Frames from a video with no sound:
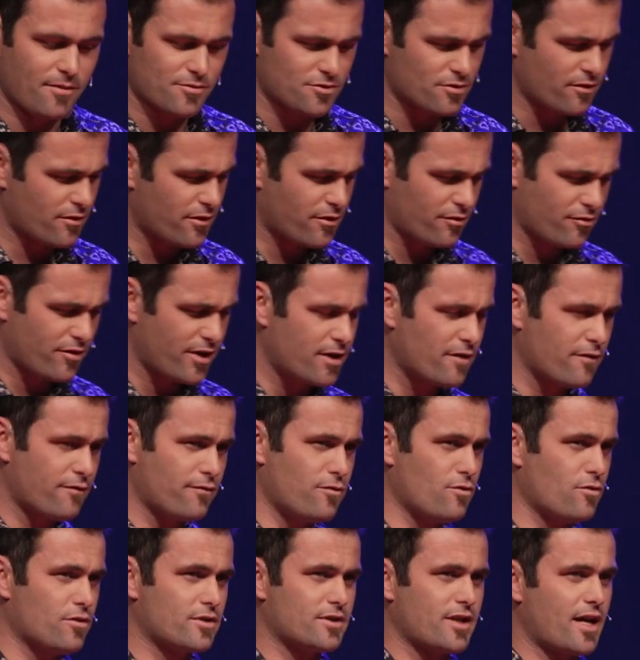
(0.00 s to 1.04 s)
on 3 to
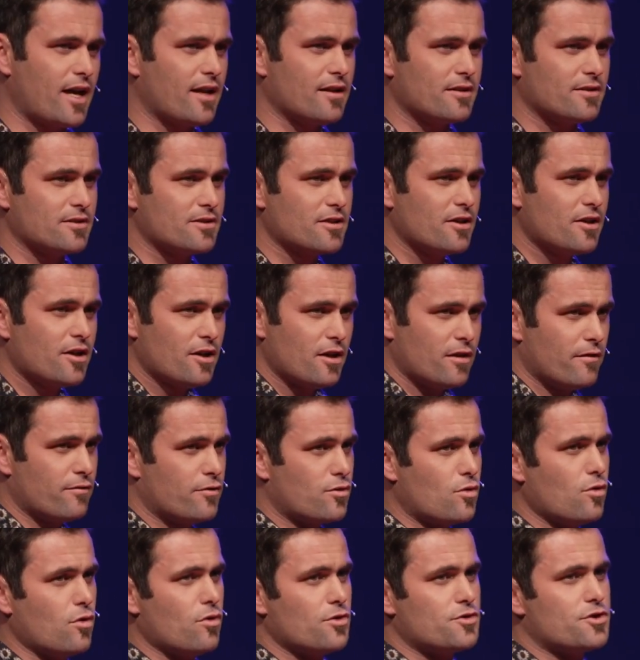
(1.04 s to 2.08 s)
4 tons of
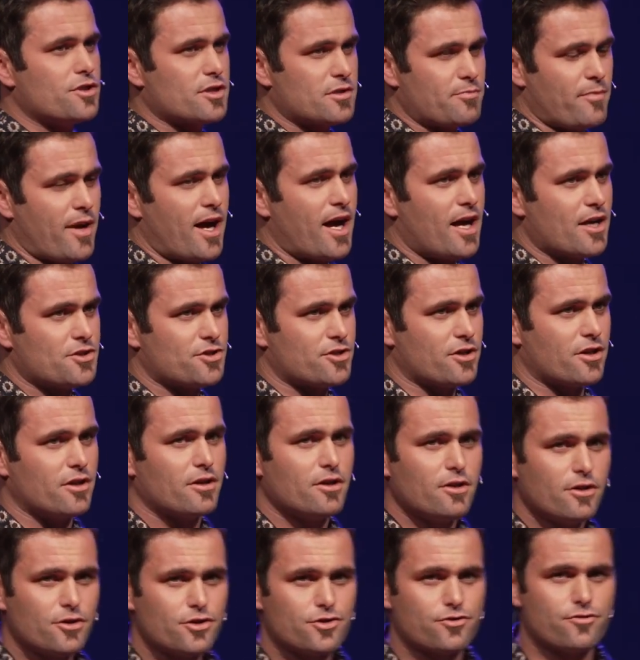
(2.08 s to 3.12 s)
gorgeous pasture
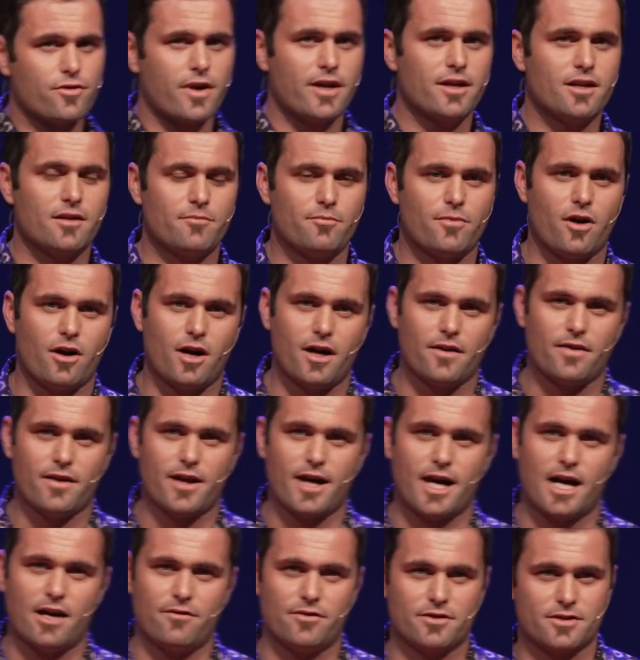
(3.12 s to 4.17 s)
straight in behind the
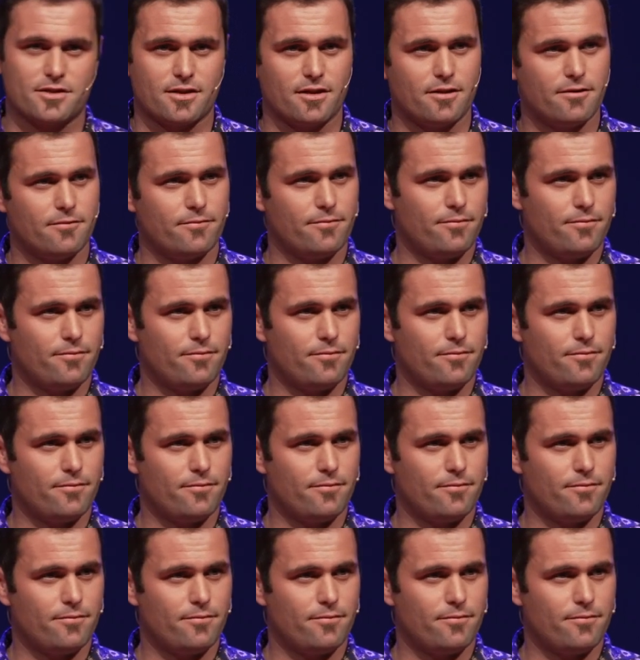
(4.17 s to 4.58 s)
harvester.